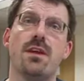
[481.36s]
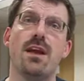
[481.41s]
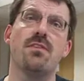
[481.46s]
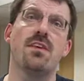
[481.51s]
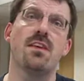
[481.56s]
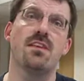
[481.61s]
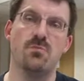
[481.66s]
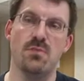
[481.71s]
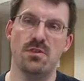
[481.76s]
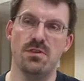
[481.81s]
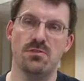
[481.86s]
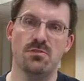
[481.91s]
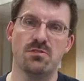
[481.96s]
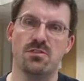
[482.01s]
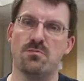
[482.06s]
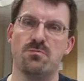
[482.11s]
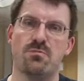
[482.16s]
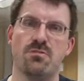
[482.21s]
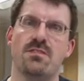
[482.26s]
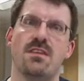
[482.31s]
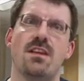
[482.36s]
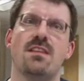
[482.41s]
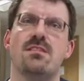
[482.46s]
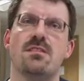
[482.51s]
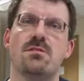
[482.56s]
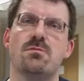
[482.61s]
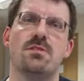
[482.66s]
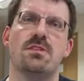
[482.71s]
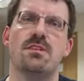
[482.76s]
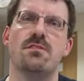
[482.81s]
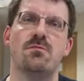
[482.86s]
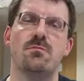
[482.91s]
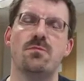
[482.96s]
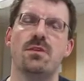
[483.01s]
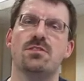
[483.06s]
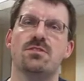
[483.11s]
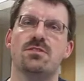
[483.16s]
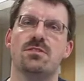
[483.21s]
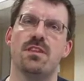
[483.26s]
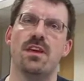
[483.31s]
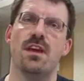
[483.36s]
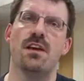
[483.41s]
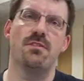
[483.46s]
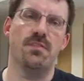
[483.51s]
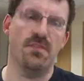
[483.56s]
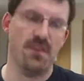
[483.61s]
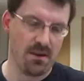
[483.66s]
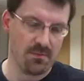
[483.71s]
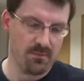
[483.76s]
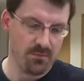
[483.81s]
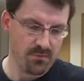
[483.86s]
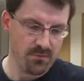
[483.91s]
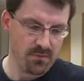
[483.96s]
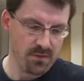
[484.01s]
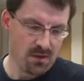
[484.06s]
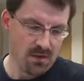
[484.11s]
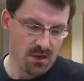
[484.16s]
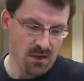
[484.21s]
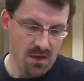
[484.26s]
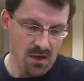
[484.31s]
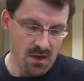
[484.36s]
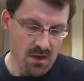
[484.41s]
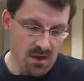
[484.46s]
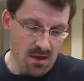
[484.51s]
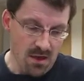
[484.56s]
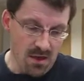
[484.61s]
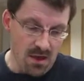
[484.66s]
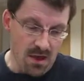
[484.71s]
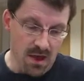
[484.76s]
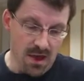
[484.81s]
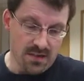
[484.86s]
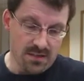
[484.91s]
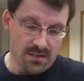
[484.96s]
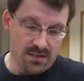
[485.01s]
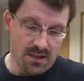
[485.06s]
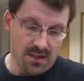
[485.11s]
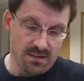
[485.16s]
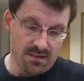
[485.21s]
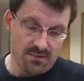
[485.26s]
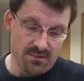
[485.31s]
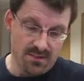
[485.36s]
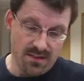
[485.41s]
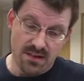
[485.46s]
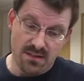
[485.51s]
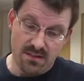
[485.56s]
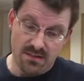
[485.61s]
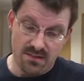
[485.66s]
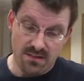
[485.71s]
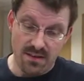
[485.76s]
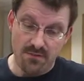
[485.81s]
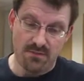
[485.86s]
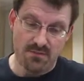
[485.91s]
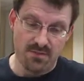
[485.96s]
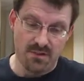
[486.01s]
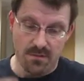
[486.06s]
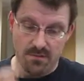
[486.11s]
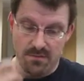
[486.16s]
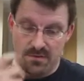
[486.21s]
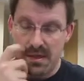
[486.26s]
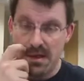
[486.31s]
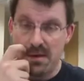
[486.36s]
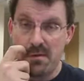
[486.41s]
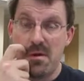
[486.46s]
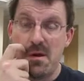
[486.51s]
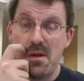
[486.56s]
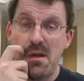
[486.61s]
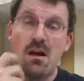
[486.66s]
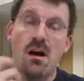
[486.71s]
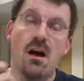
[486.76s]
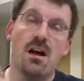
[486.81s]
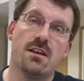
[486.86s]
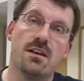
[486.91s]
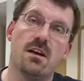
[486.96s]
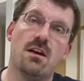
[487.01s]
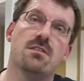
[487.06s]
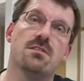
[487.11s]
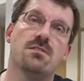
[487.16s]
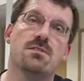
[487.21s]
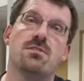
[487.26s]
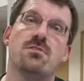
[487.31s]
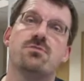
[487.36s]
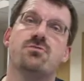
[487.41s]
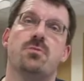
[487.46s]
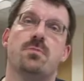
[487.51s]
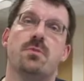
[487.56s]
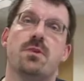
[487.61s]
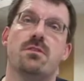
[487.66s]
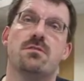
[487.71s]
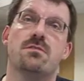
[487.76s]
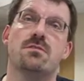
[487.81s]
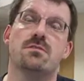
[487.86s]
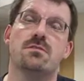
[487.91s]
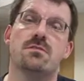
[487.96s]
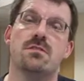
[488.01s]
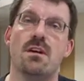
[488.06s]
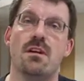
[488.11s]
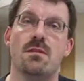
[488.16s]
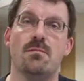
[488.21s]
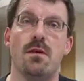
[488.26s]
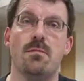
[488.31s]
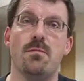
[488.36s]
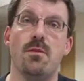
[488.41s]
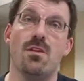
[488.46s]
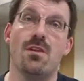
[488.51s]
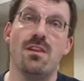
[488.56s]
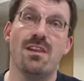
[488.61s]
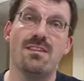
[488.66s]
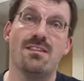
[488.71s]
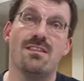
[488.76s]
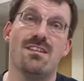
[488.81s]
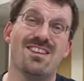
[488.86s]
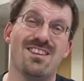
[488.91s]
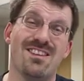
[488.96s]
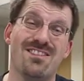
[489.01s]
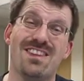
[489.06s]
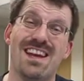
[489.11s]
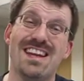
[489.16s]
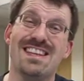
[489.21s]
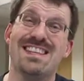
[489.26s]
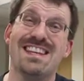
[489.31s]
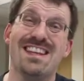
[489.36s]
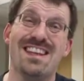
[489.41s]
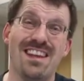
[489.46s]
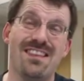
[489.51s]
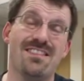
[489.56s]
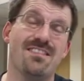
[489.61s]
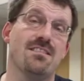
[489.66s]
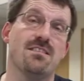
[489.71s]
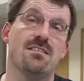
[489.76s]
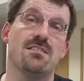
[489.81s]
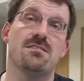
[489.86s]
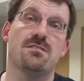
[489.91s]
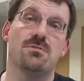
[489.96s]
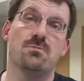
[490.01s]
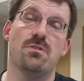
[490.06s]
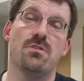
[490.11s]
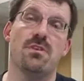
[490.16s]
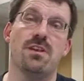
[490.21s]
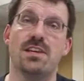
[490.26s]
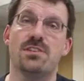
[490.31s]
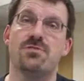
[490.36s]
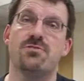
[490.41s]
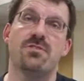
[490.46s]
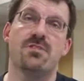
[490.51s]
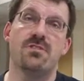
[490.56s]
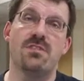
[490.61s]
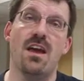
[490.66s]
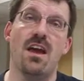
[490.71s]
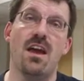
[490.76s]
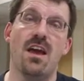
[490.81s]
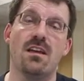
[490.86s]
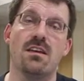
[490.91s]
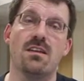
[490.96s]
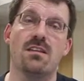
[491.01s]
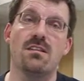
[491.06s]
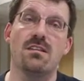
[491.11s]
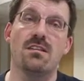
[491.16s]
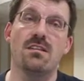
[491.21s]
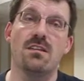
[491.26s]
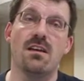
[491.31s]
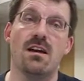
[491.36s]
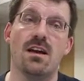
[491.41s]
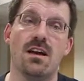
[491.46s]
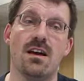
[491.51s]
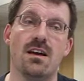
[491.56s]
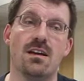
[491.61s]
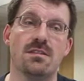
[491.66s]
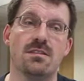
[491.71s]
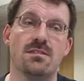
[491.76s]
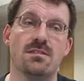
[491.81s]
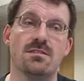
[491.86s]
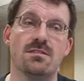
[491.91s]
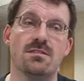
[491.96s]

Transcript: this when you're just presented with the information there and then. And as I've said several times now, I can't contribute. I can't actually listen to what the lecturer is saying. And